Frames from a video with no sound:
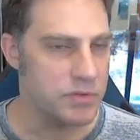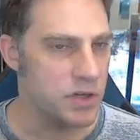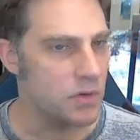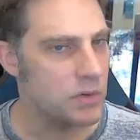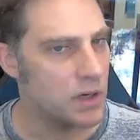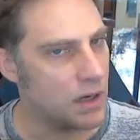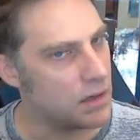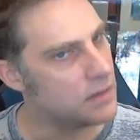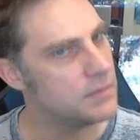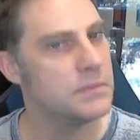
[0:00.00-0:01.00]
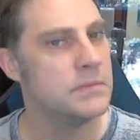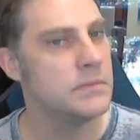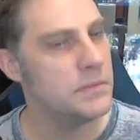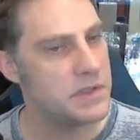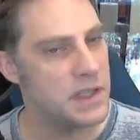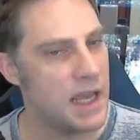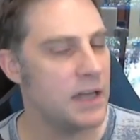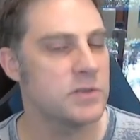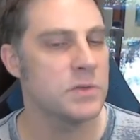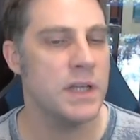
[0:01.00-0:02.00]
don't come to the
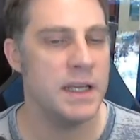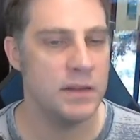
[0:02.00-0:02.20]
actual